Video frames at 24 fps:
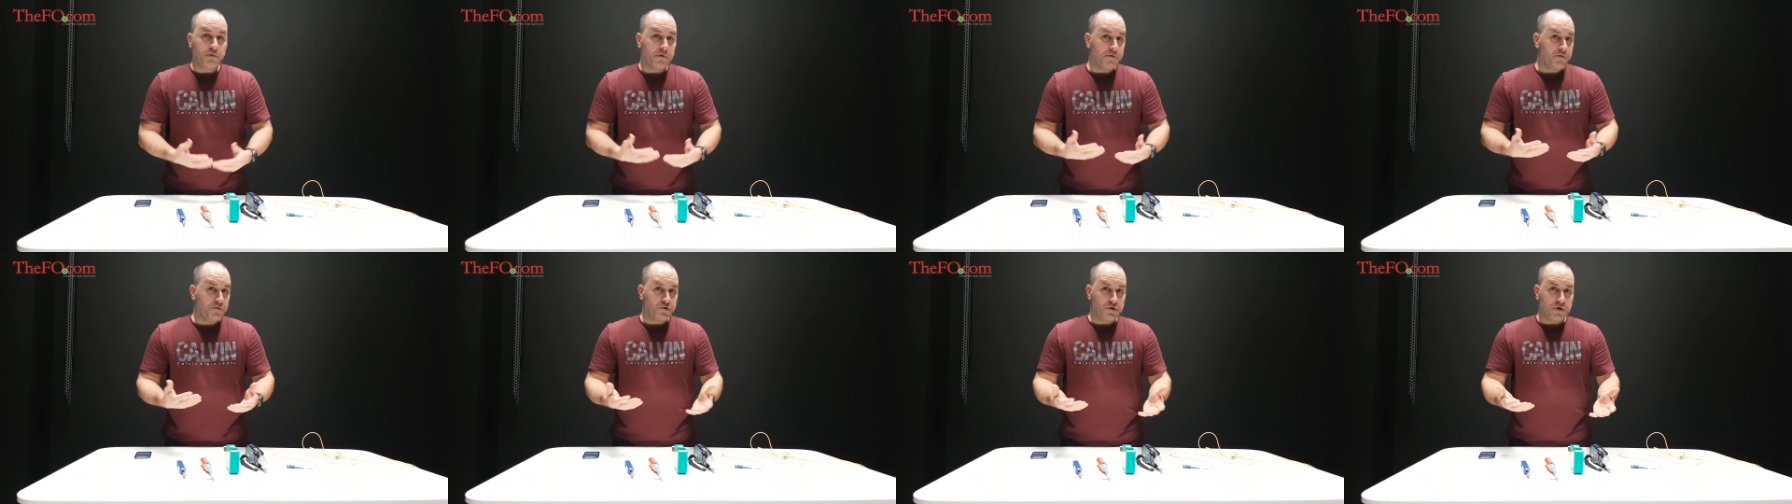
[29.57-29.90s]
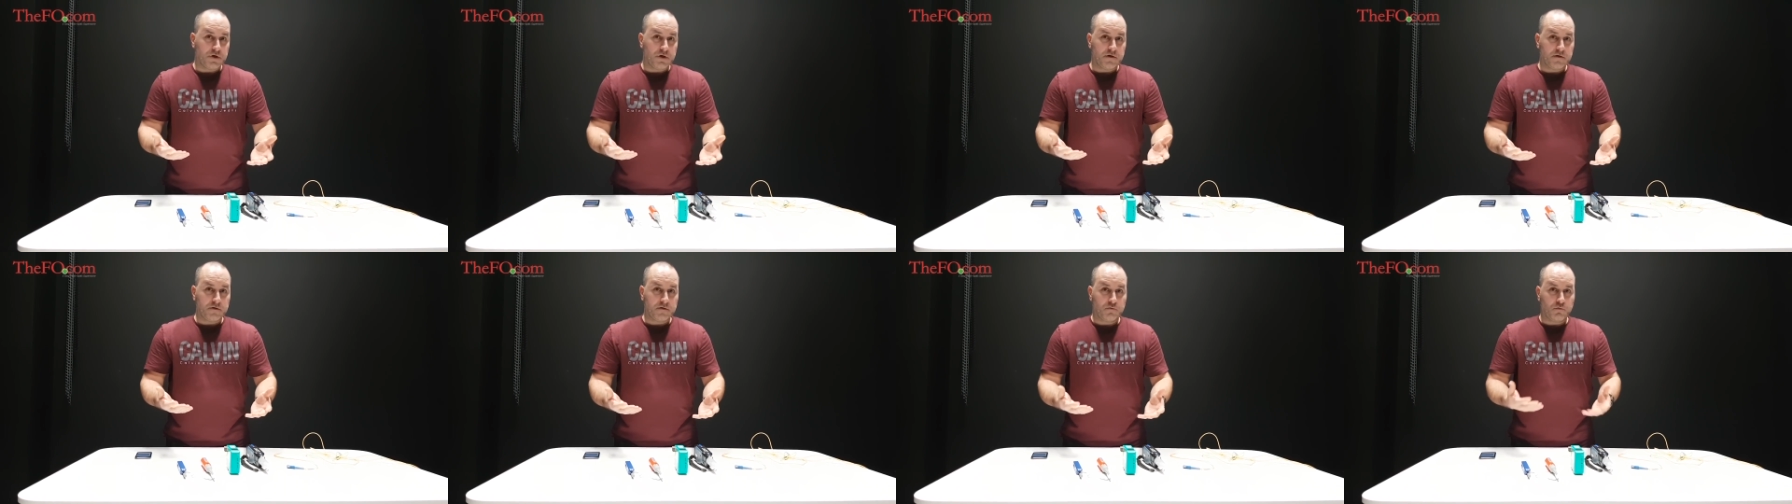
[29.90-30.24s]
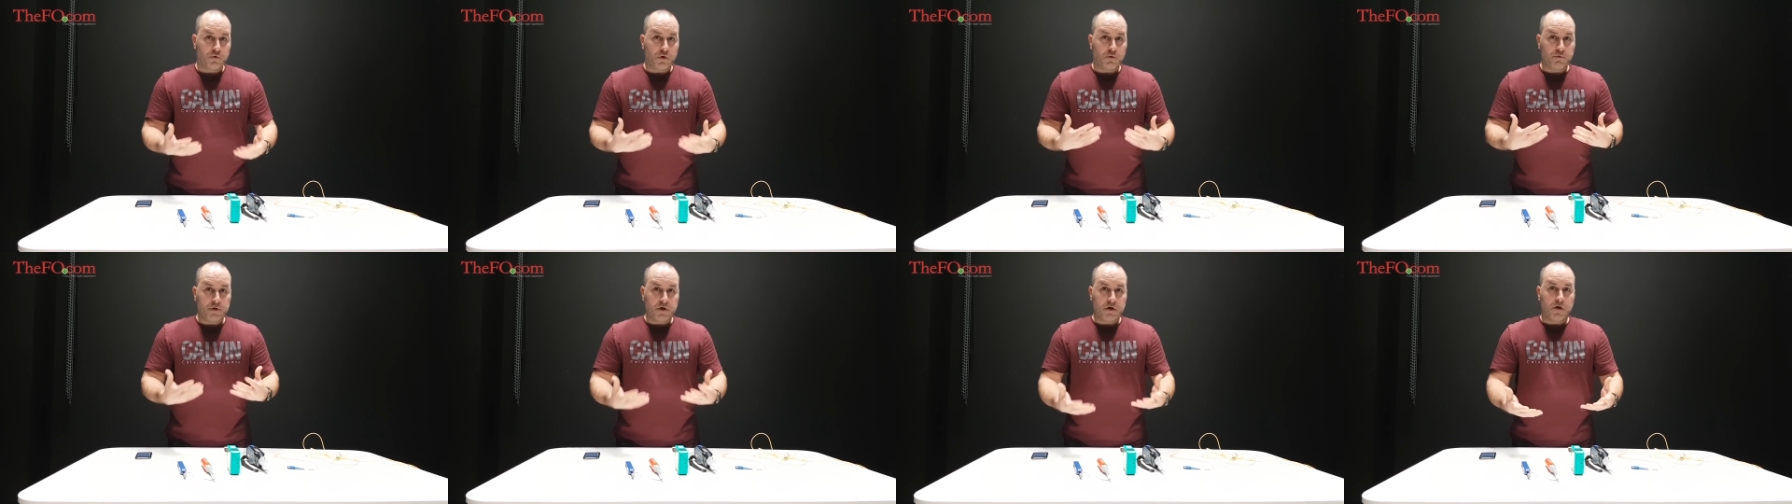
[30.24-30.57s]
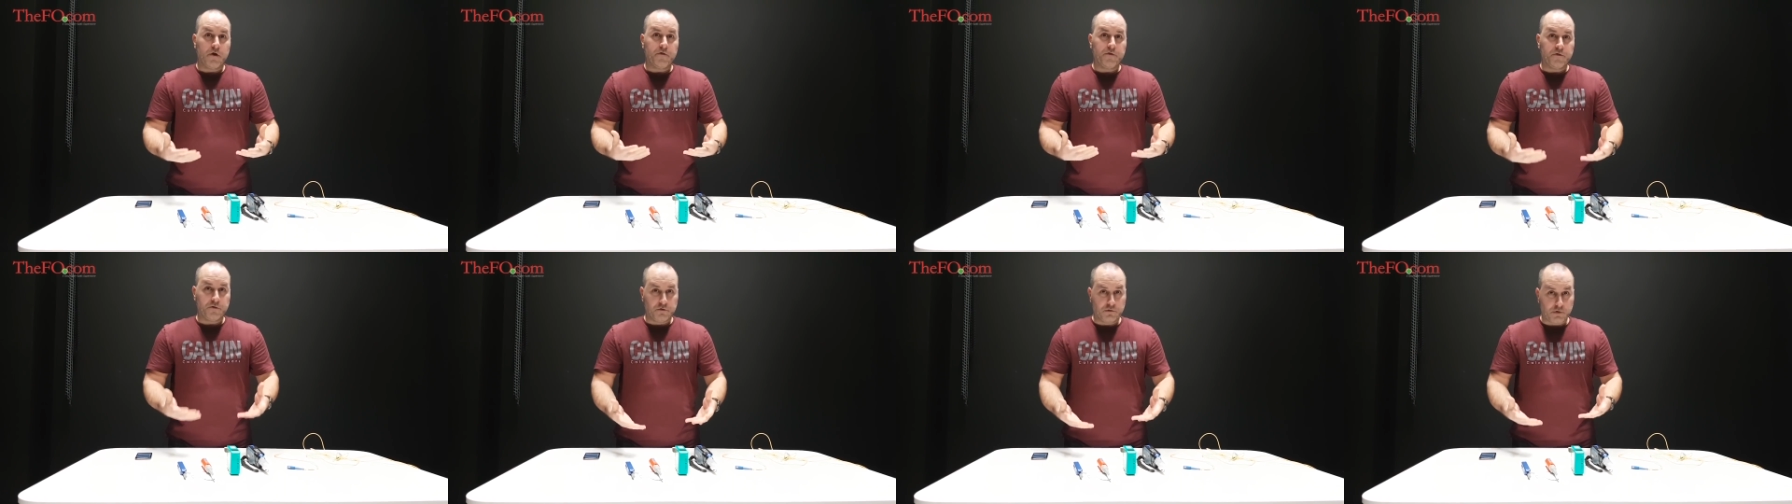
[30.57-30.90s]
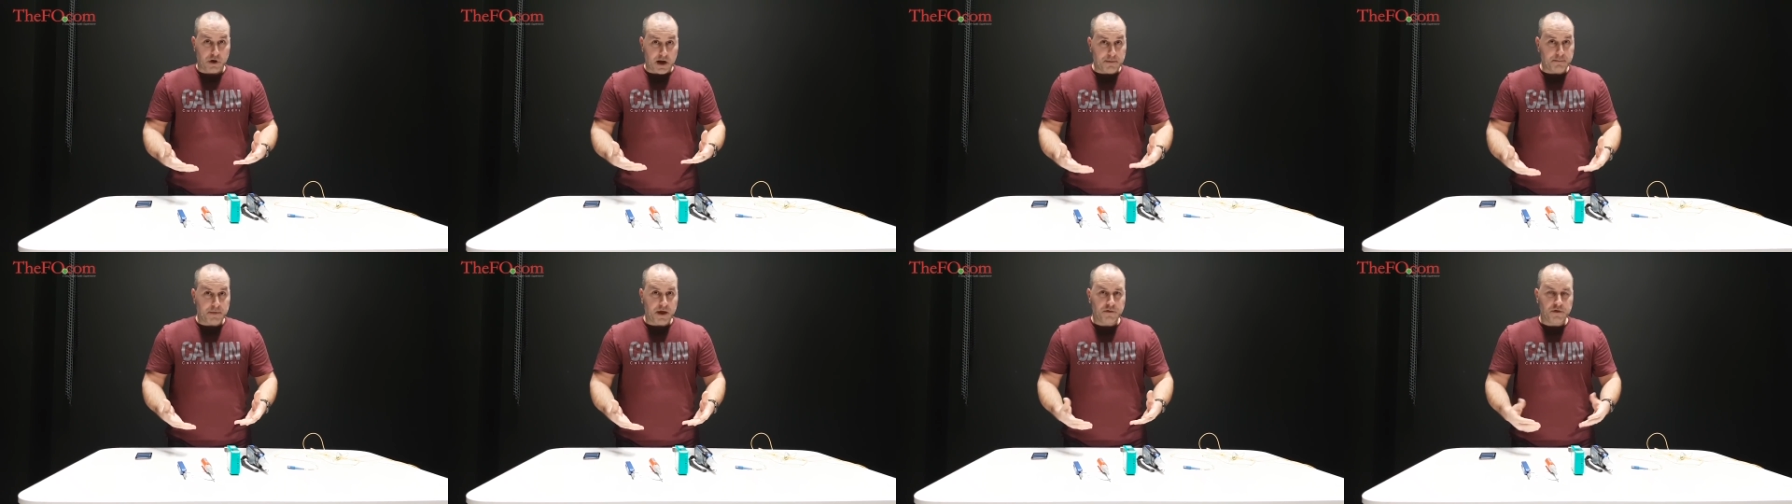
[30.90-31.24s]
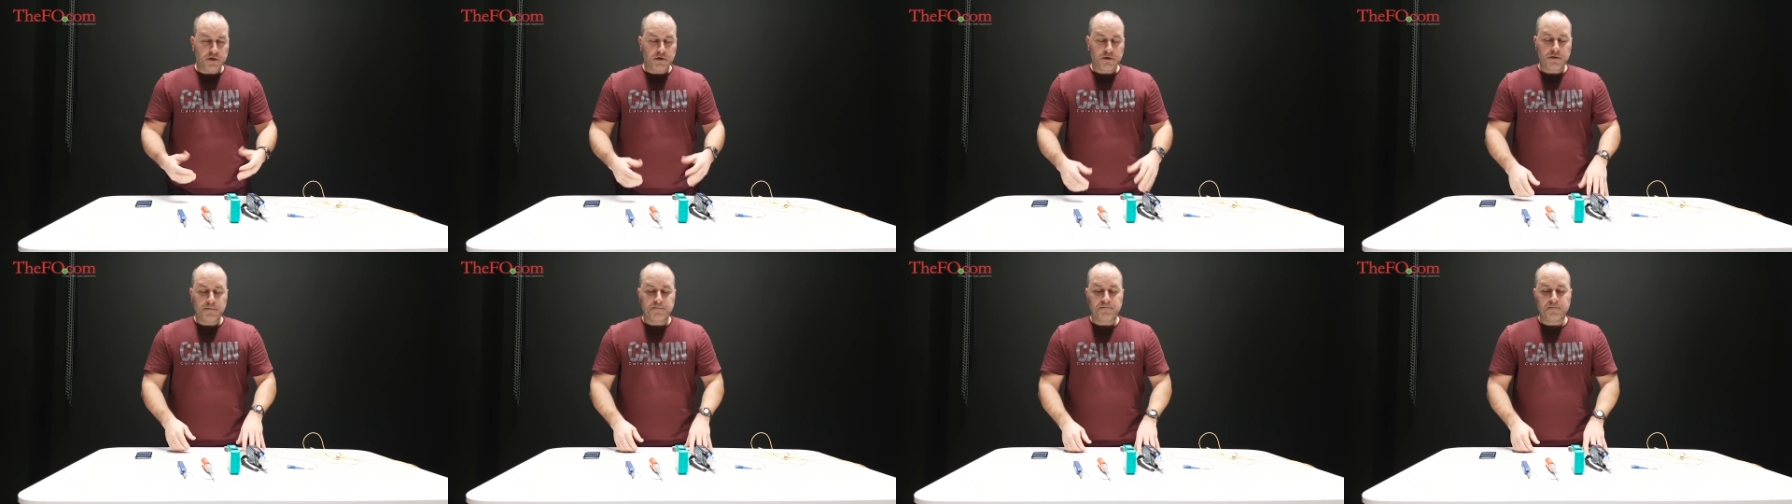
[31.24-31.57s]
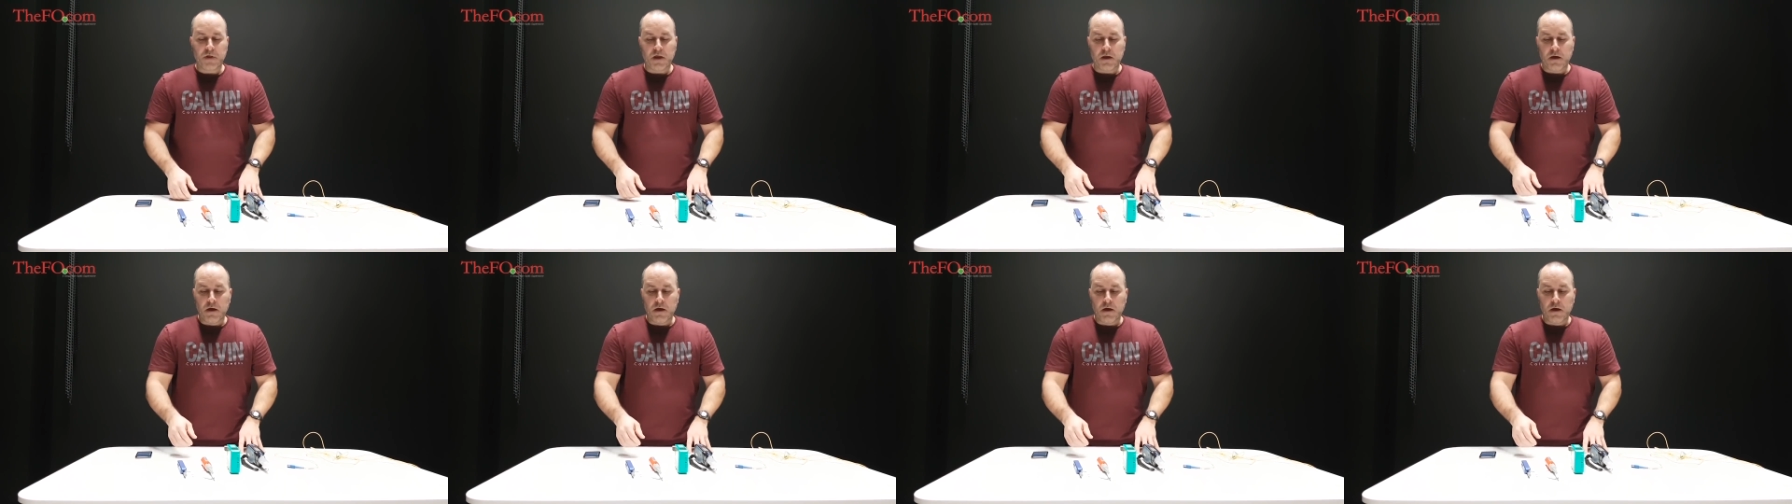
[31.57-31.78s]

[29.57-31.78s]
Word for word: which is what we call the dry method.